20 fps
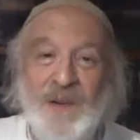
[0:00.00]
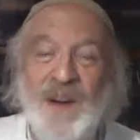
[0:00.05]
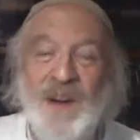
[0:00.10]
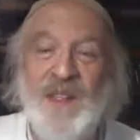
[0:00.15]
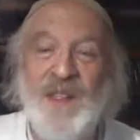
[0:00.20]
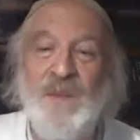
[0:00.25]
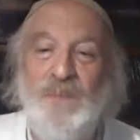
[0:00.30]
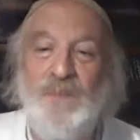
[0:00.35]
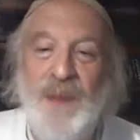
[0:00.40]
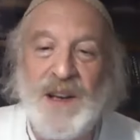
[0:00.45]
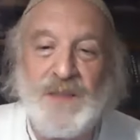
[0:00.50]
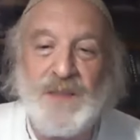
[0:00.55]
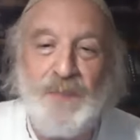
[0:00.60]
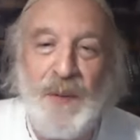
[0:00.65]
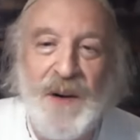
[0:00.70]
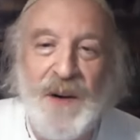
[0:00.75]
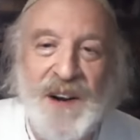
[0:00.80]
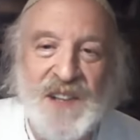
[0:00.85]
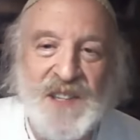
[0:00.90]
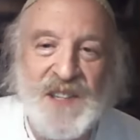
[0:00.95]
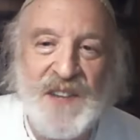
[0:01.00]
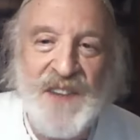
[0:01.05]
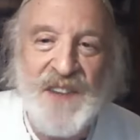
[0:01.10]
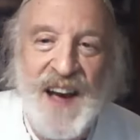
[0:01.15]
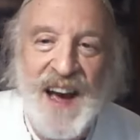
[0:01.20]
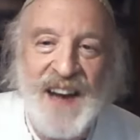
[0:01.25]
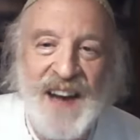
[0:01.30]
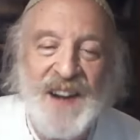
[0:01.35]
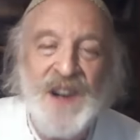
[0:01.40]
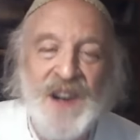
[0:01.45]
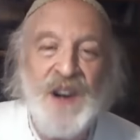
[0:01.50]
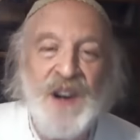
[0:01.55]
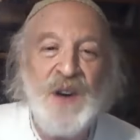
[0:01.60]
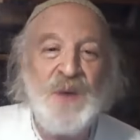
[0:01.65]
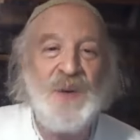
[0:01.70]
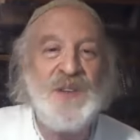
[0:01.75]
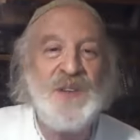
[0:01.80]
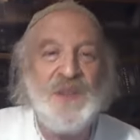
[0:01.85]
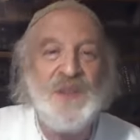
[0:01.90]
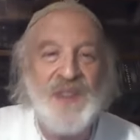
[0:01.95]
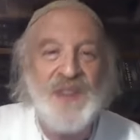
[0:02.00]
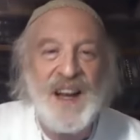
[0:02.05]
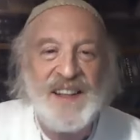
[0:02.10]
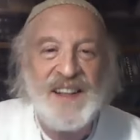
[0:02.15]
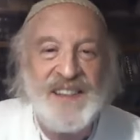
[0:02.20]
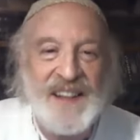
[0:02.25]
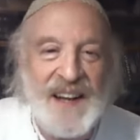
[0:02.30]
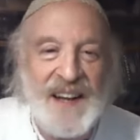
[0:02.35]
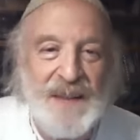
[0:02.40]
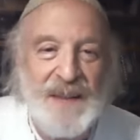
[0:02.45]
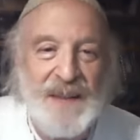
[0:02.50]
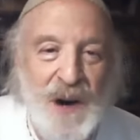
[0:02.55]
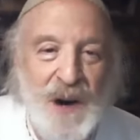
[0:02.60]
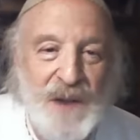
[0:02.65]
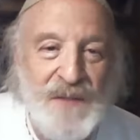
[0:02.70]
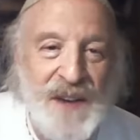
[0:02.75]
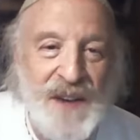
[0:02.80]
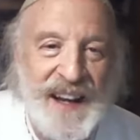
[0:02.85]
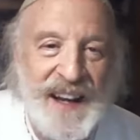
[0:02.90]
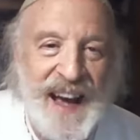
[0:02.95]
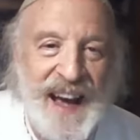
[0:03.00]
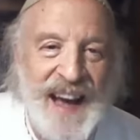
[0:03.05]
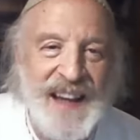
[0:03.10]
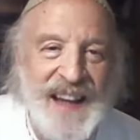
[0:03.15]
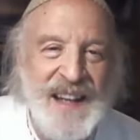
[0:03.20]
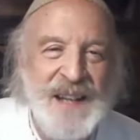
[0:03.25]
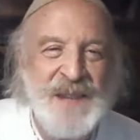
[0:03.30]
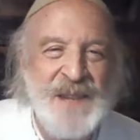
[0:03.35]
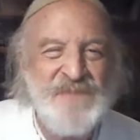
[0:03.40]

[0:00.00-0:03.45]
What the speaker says: One of the best parties I've ever had. Would you like to come over again?